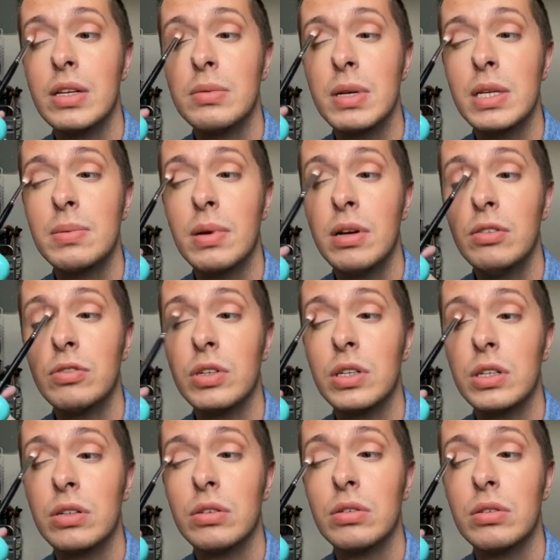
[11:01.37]
makes
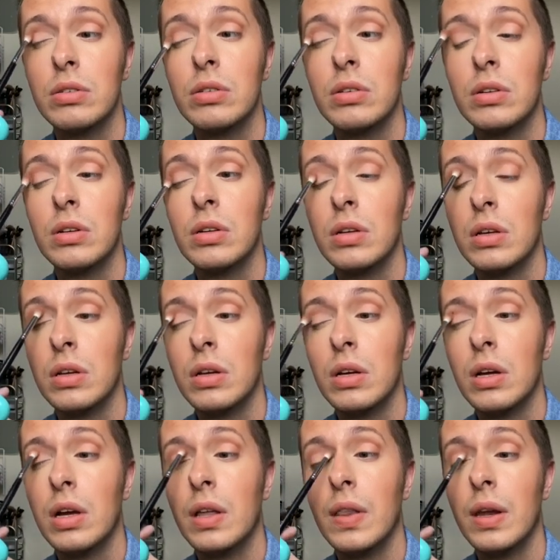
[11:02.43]
perfect.
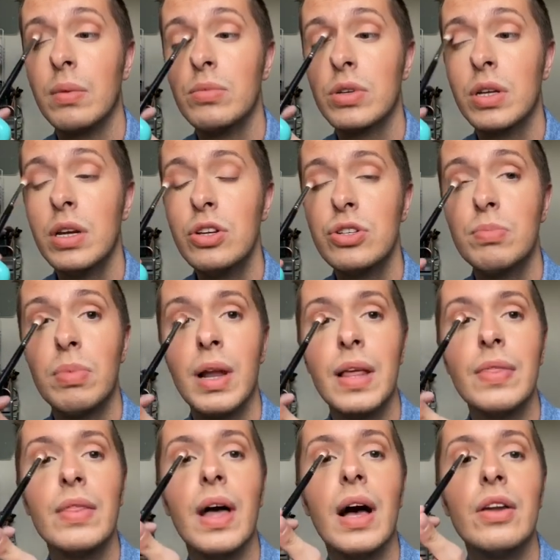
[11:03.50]
And then I'm just gonna
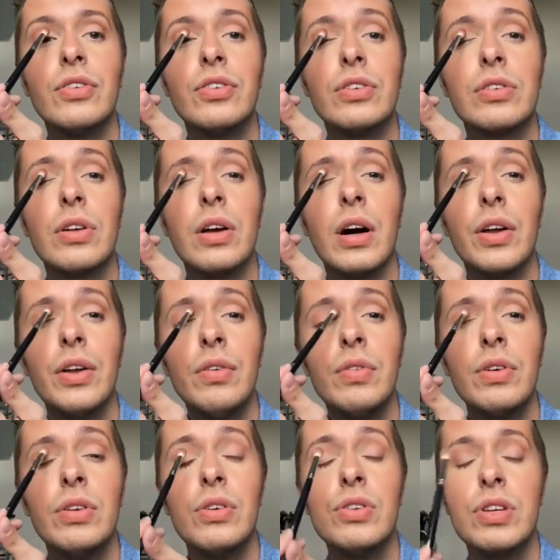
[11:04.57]
blend that. I don't
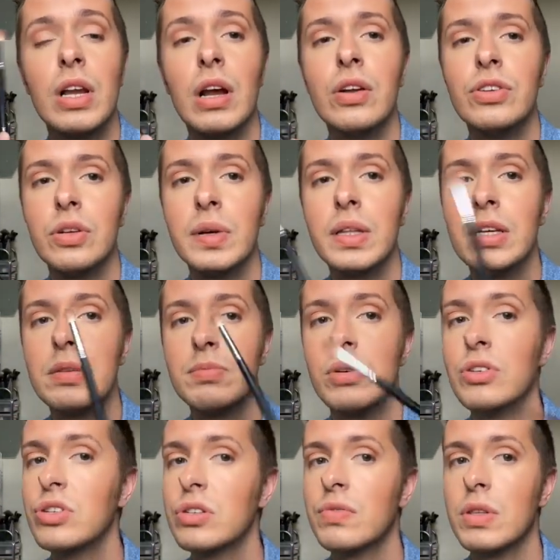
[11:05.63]
usually like doing this,
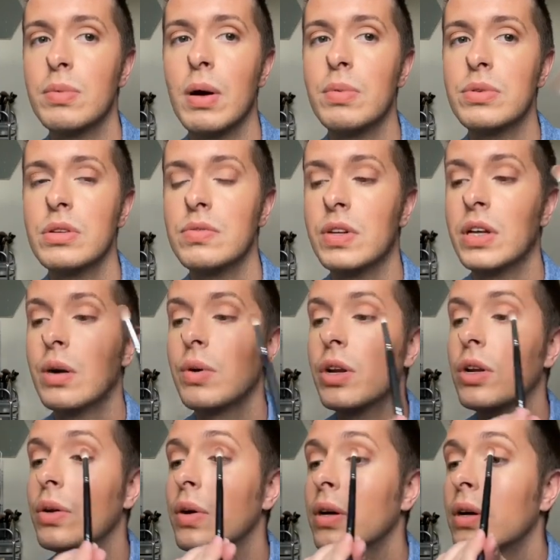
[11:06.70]
but just for the purpose of this video, I'm
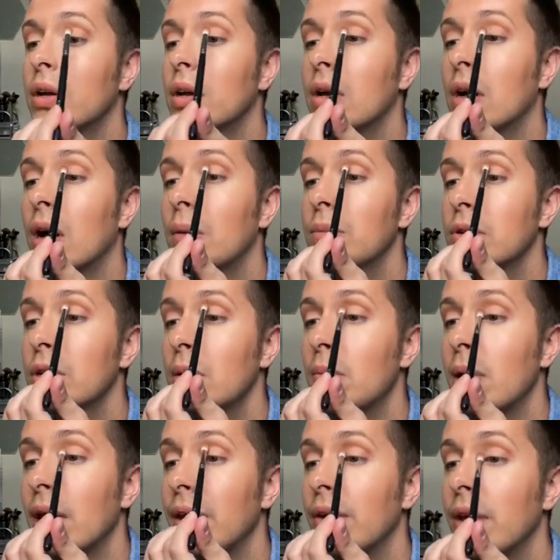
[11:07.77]
gonna do it. I'm just gonna
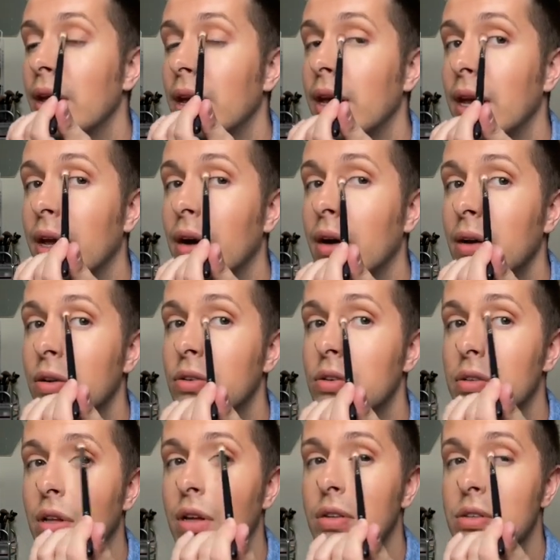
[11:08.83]
blend it here,
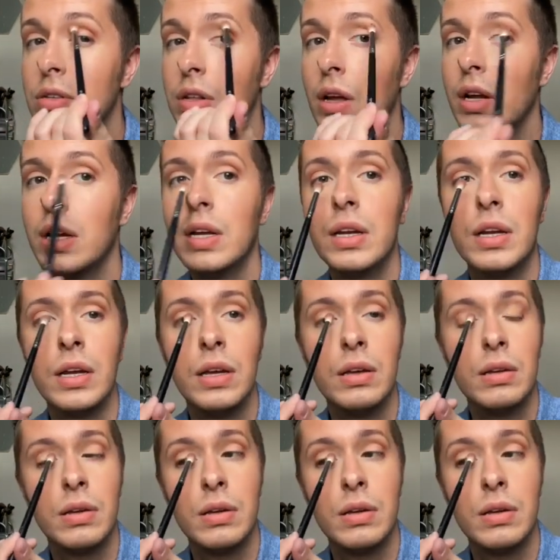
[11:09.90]
just like slightly in here.